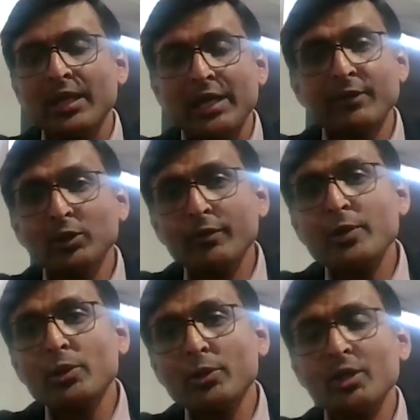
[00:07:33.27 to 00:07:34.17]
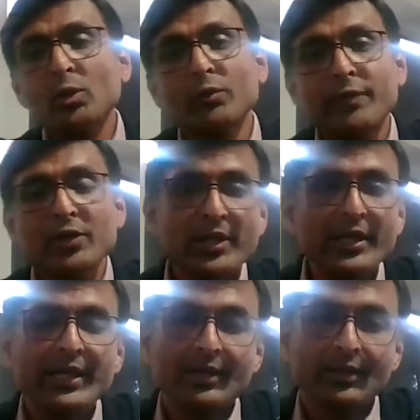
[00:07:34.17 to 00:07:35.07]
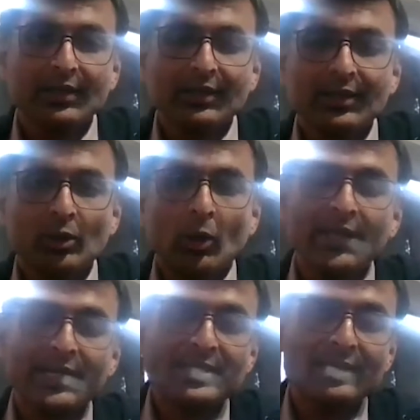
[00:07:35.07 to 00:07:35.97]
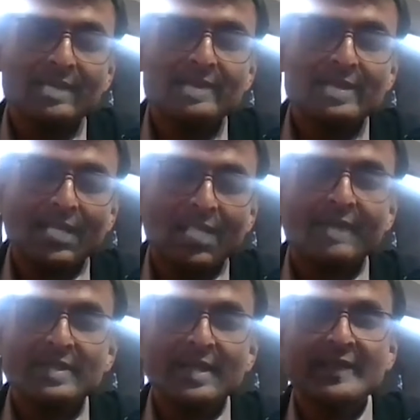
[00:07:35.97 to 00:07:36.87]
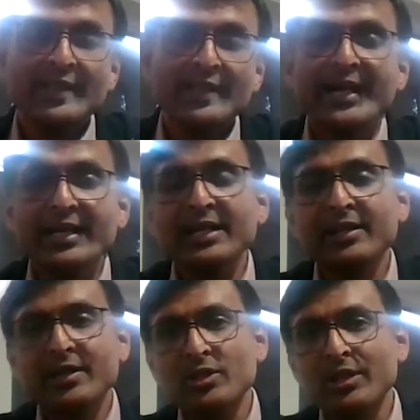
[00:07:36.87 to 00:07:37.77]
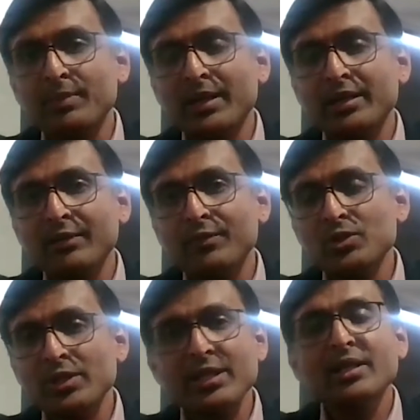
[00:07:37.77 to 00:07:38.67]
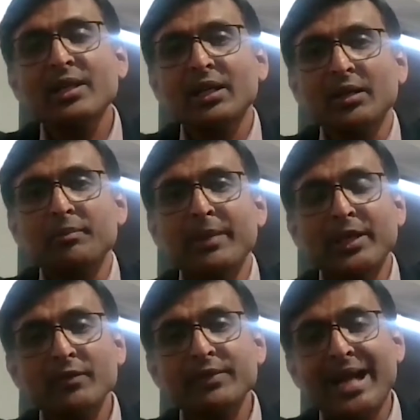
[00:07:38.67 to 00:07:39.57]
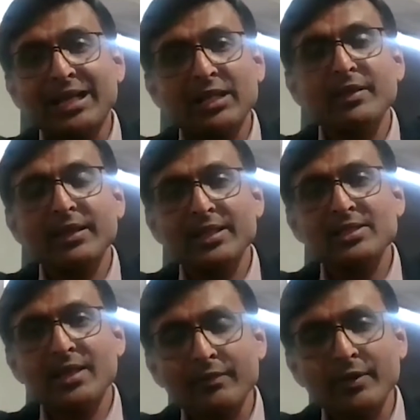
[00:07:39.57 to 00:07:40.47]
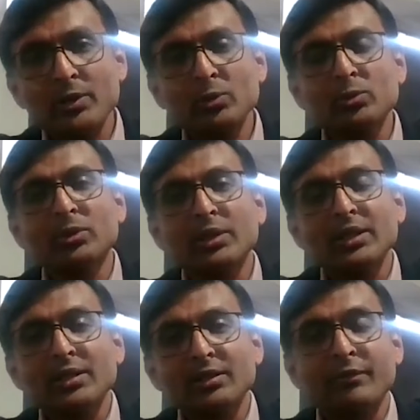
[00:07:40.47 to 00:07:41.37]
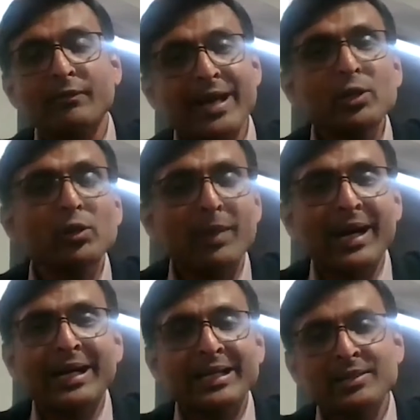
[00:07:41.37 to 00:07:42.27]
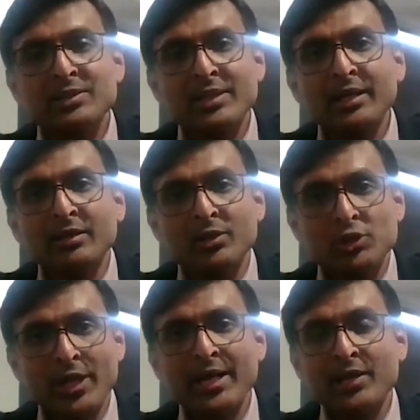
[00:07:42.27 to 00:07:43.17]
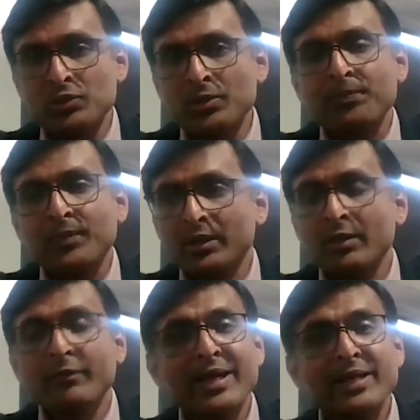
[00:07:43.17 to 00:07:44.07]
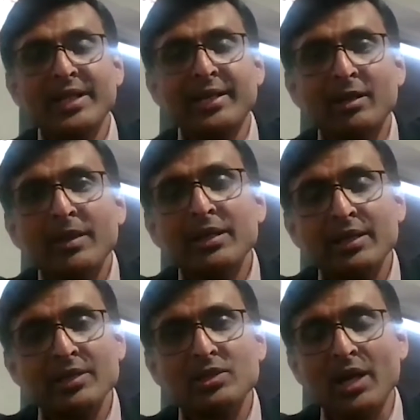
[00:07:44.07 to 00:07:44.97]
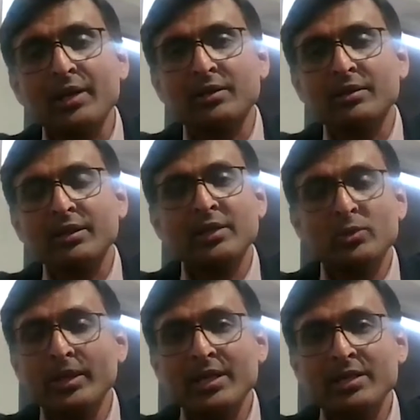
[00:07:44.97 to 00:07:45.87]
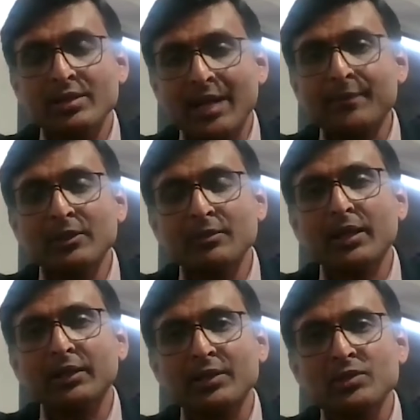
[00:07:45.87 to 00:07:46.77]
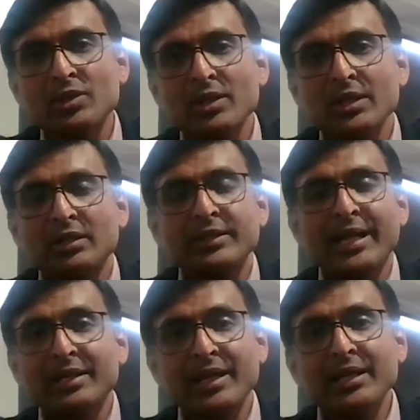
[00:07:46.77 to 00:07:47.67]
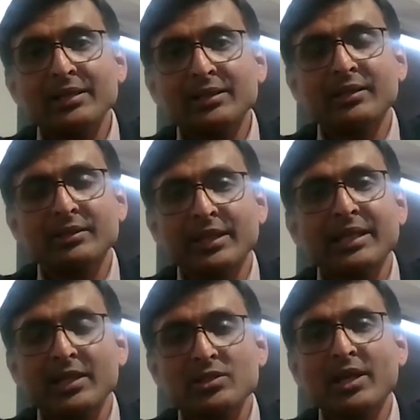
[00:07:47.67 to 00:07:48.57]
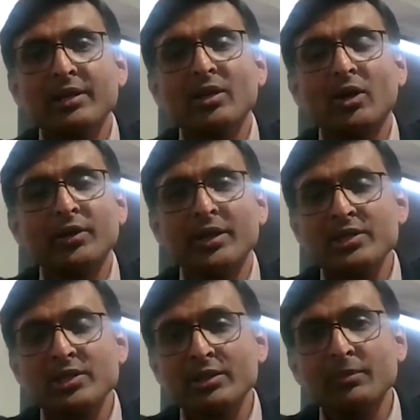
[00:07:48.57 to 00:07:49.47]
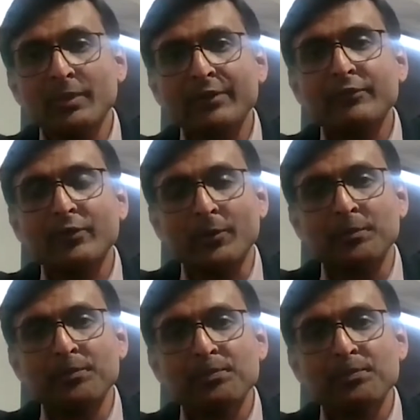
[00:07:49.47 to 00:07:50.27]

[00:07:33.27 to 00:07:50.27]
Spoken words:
Even though we do not officially call ourselves an IT industry, but if you see many of the activities that we do, the way you buy and sell shares, the way settlement is done in today's capital markets, the entire thing is done on a digital platform.